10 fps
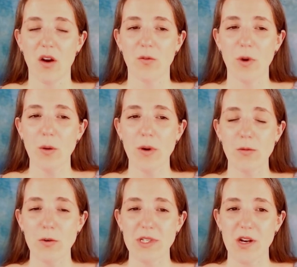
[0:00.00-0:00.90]
Frequent
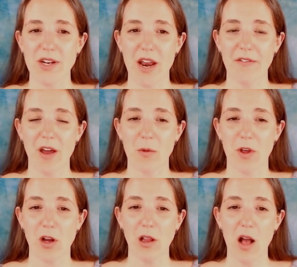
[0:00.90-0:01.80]
routes are identified with a
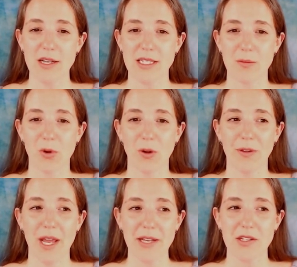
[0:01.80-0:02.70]
clock symbol
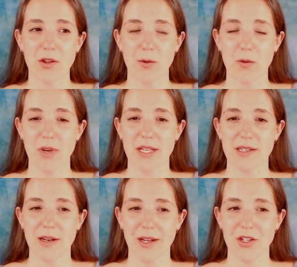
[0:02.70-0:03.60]
next to the route
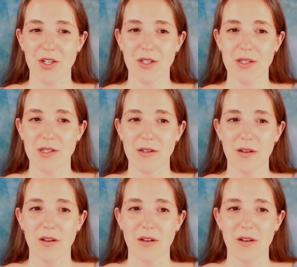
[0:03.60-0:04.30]
destinations.